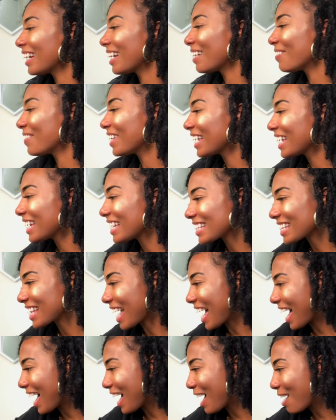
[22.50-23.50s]
Because
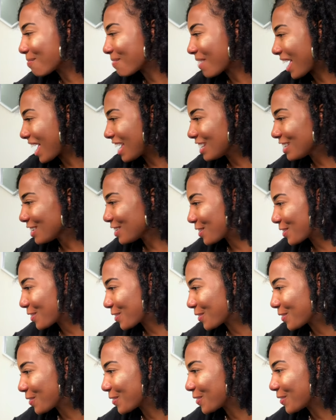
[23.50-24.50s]
God made
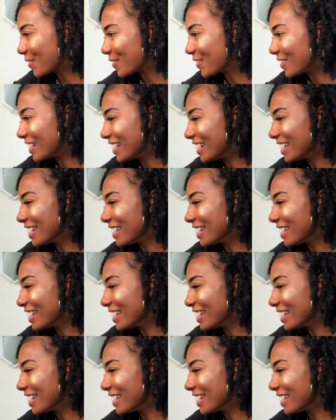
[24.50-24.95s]
you.